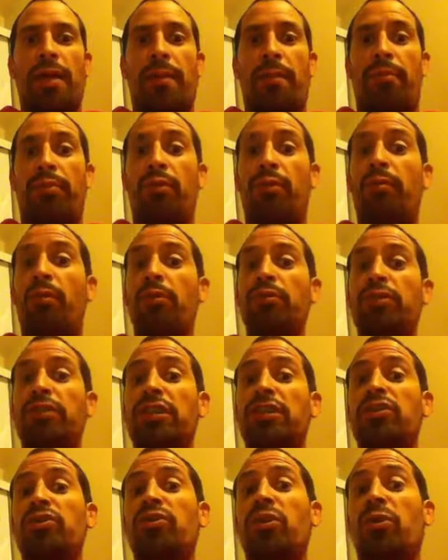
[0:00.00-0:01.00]
promotes
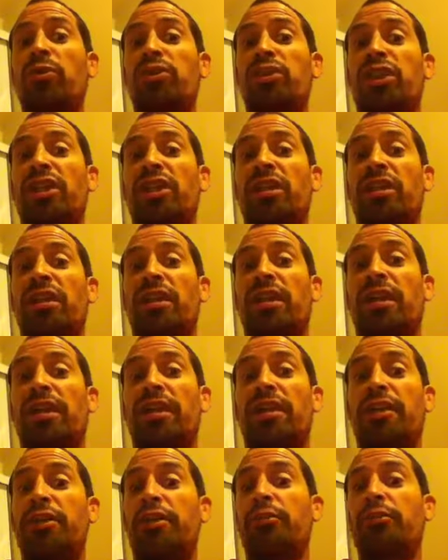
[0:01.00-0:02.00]
this notion,
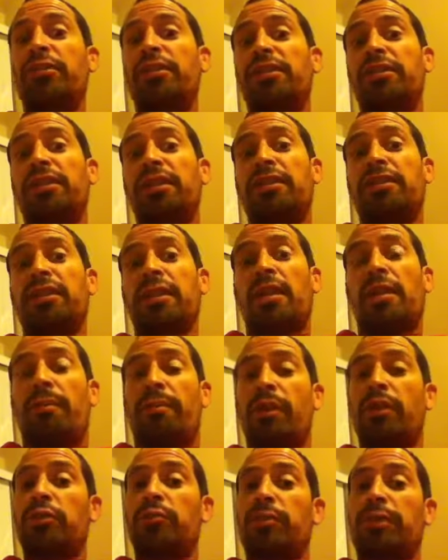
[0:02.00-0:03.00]
and he uses this
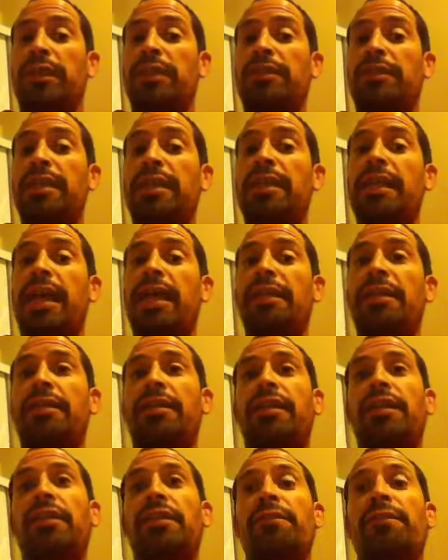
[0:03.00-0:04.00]
because when they say that,
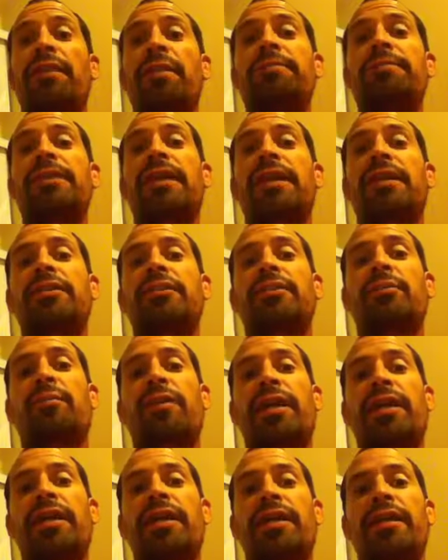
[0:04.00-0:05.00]
then the flip side is the
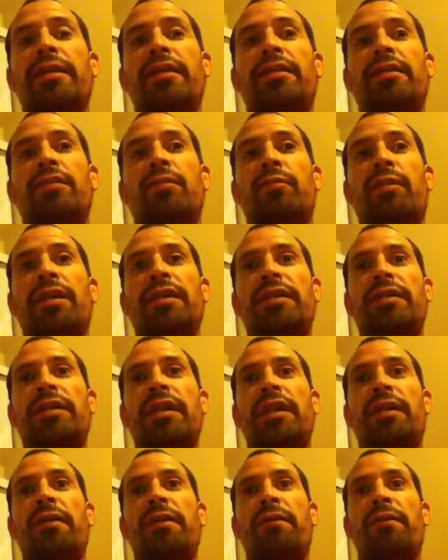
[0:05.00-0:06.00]
way that
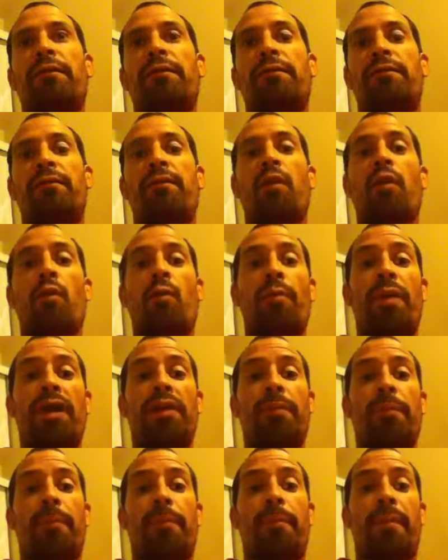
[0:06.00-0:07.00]
they
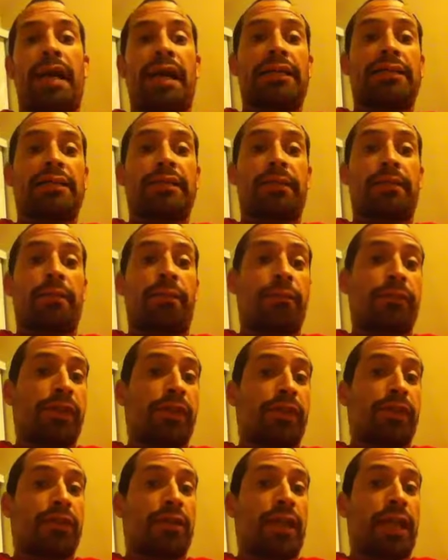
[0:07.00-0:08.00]
foment massive
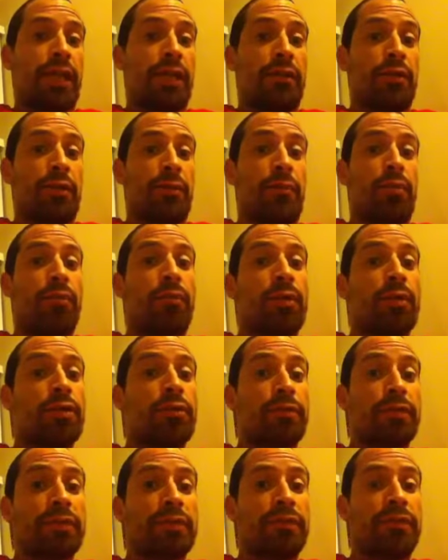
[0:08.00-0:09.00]
fear and a
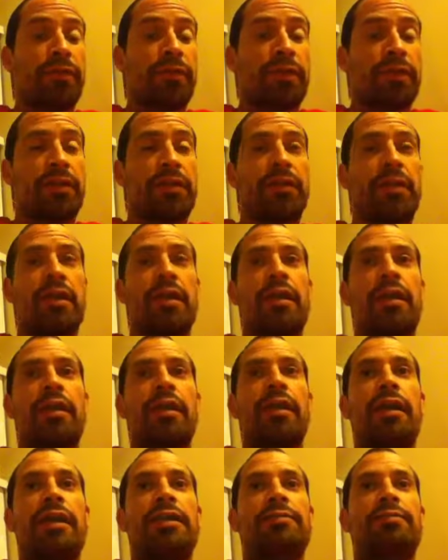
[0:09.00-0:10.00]
murderous fear
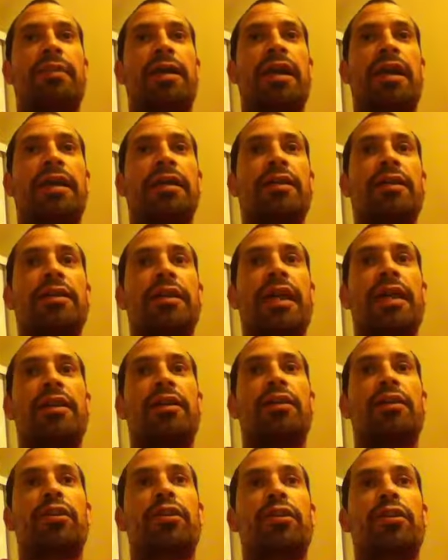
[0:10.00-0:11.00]
is by then